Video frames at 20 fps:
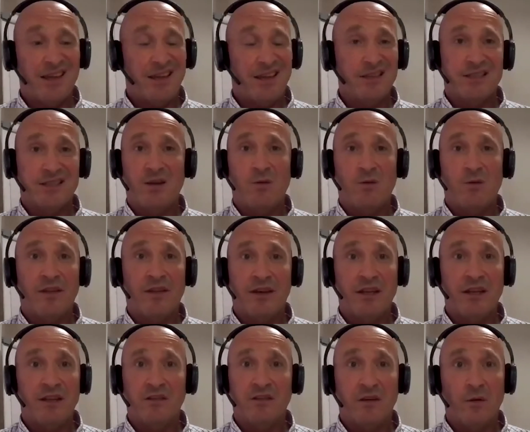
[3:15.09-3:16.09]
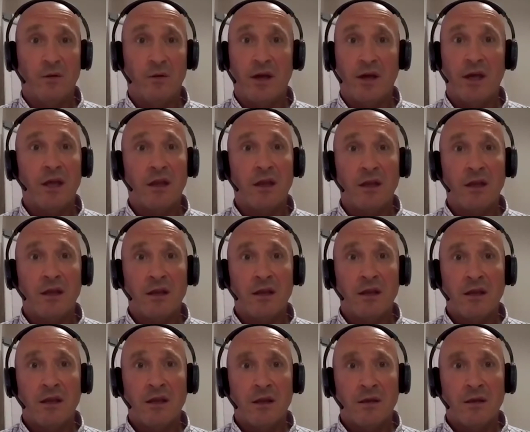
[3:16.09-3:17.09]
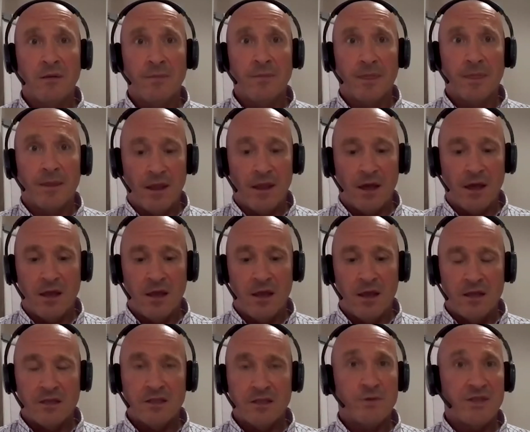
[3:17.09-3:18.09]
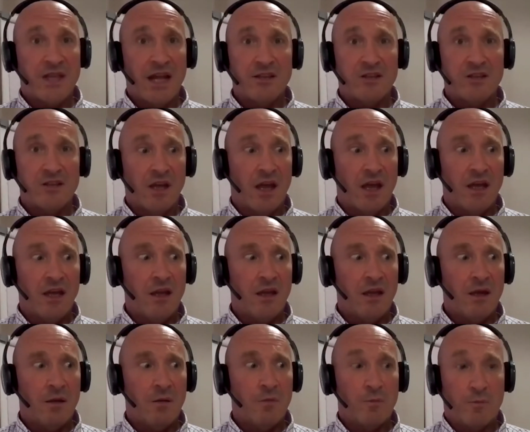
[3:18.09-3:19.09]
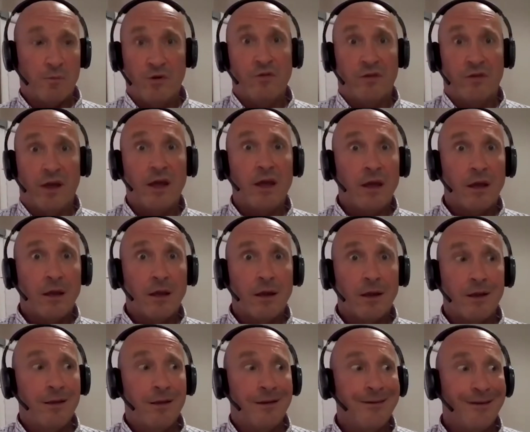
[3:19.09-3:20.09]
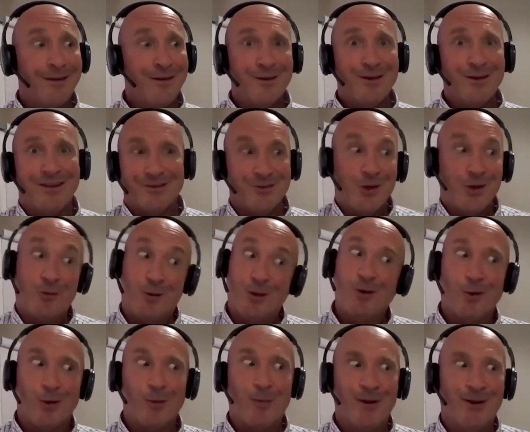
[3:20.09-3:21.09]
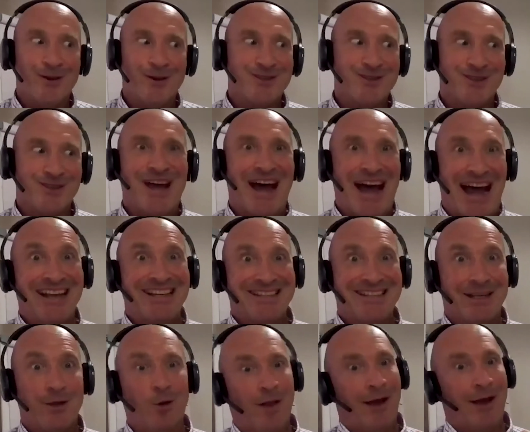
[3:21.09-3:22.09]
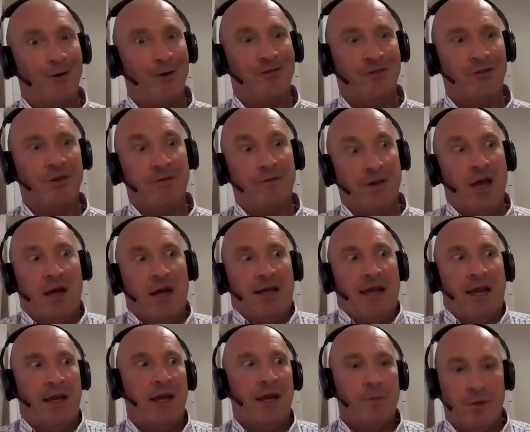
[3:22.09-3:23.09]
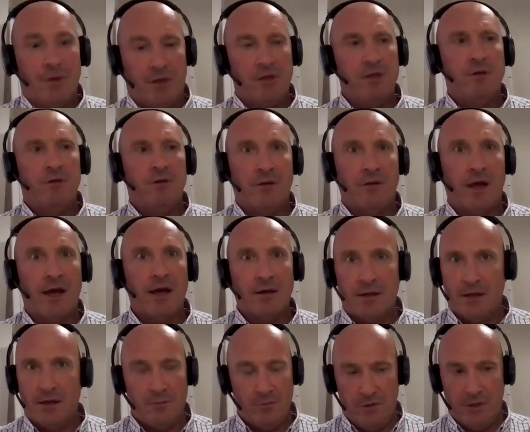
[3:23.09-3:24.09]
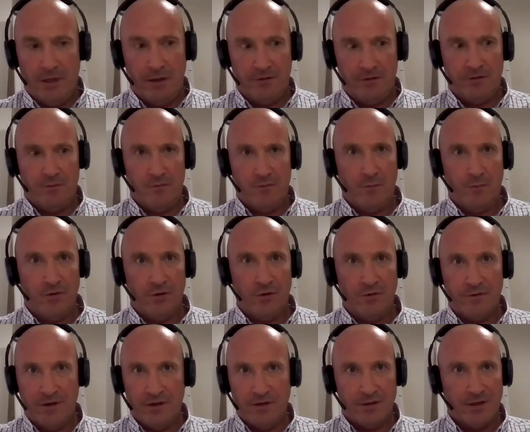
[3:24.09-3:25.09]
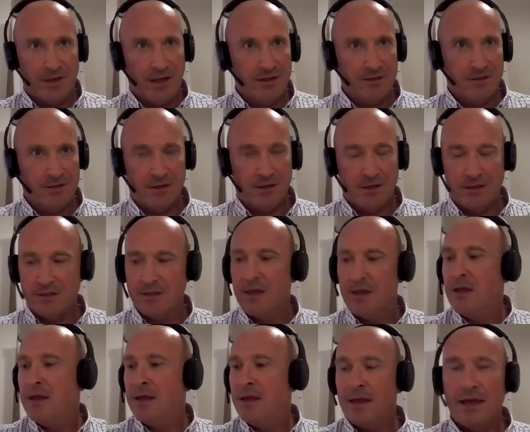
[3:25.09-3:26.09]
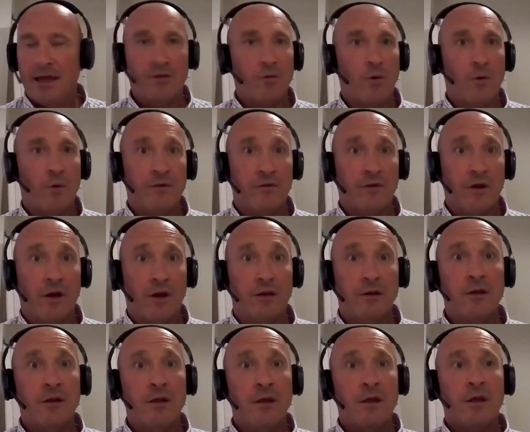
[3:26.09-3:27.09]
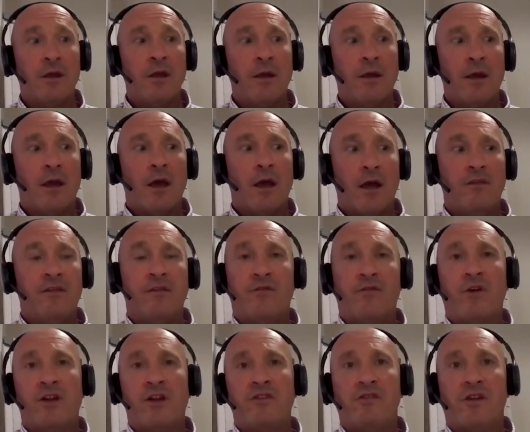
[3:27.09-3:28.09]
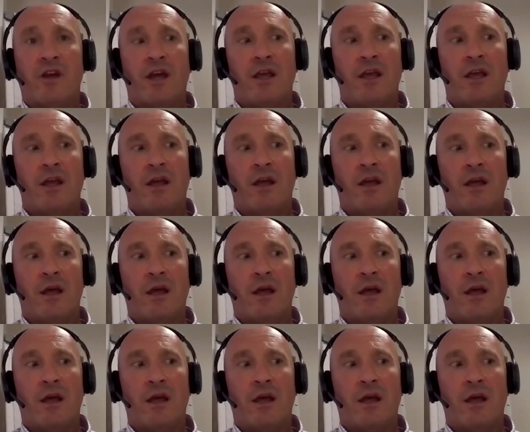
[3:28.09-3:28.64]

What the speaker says: They can see why they need to do it. Yeah. Substantiate, prove it. Show that you're the person that actually, all that good stuff. Yeah, I get it, but can you do that? Yep. Here's the proof. Here's the case studies. Here's what we've done. And differentiate.